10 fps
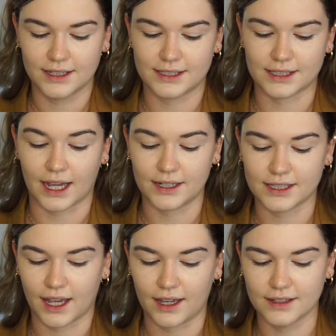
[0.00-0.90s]
Sad to
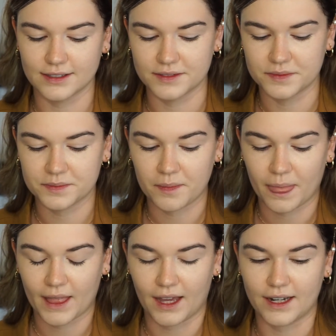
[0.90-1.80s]
say.
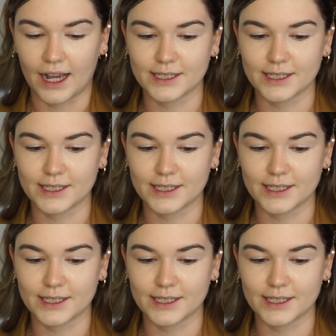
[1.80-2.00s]
Next,